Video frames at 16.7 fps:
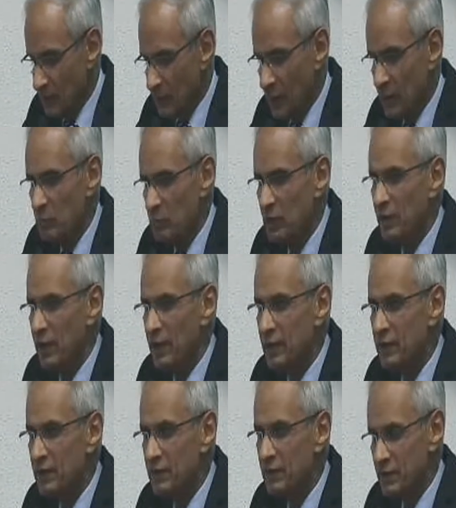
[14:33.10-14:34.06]
Admiral
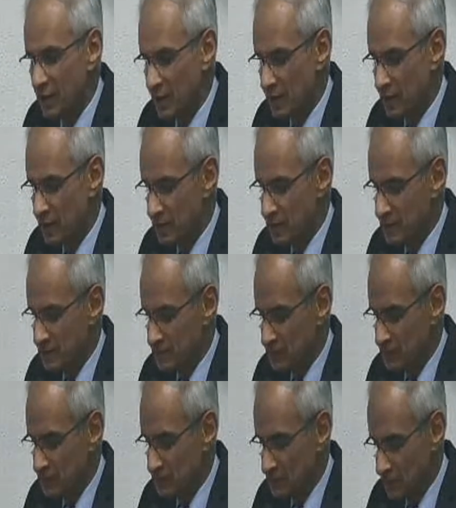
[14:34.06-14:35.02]
Nayyar retained
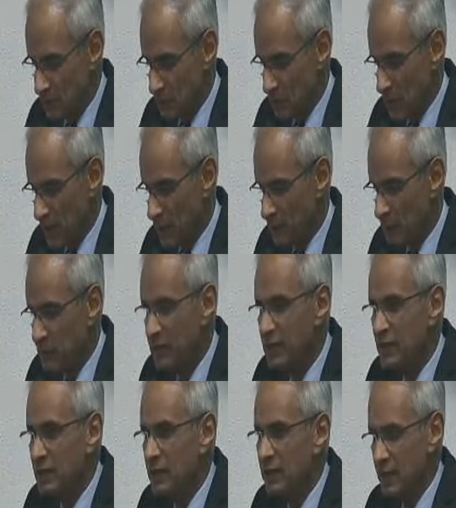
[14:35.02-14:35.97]
a remarkably
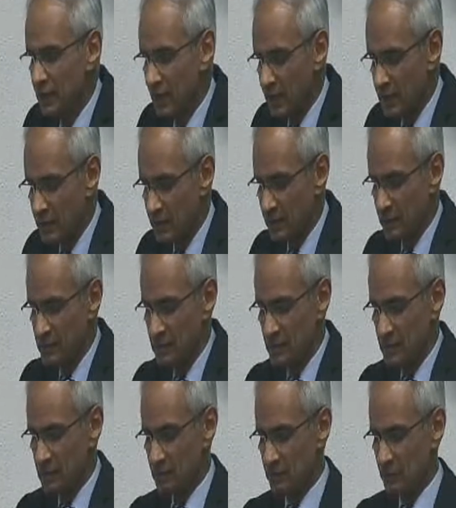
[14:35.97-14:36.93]
clear idea
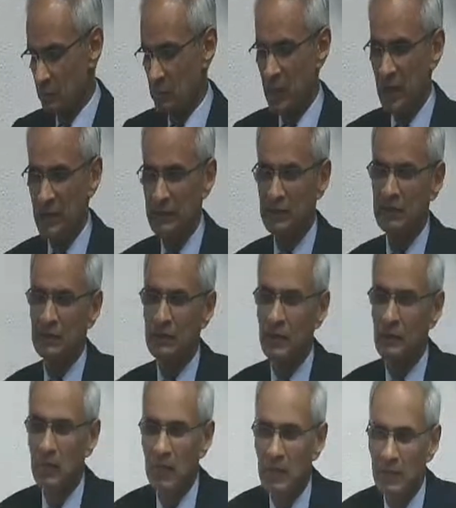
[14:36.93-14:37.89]
of the path
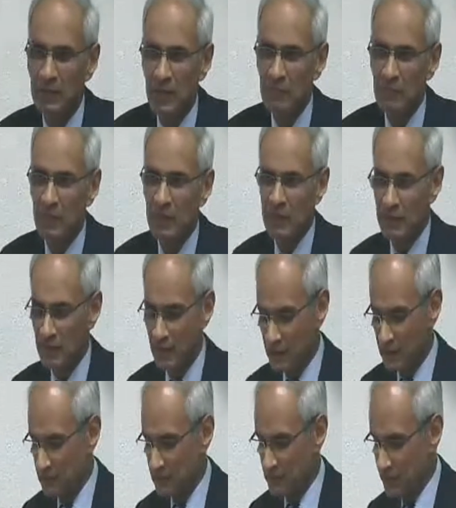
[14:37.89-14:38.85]
that maritime
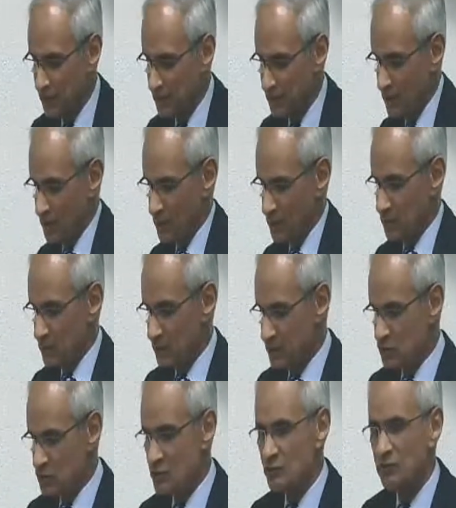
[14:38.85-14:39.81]
India
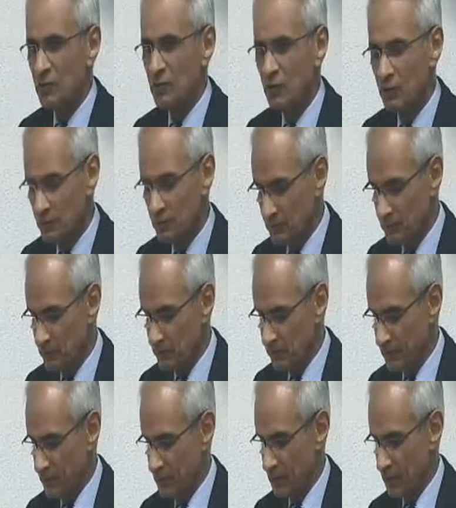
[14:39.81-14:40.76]
needs to follow,
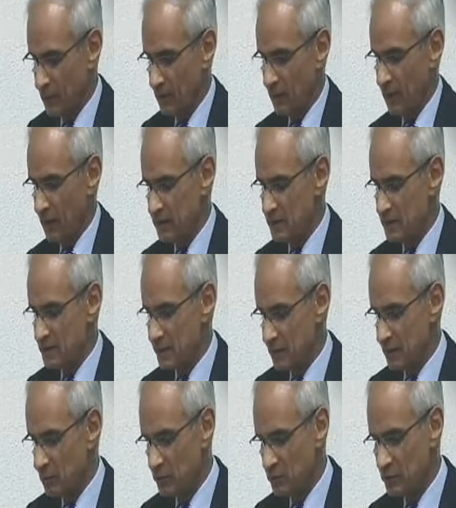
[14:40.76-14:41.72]
and he set
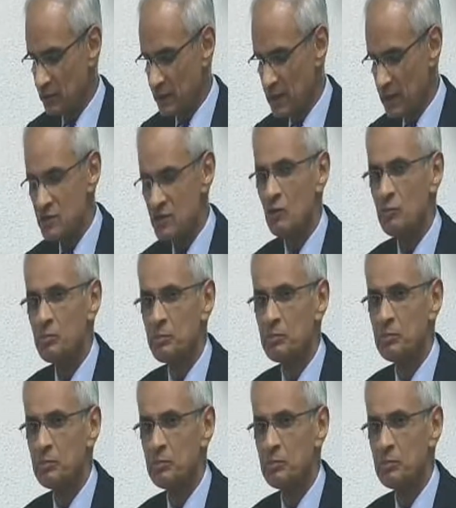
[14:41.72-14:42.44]
about the task of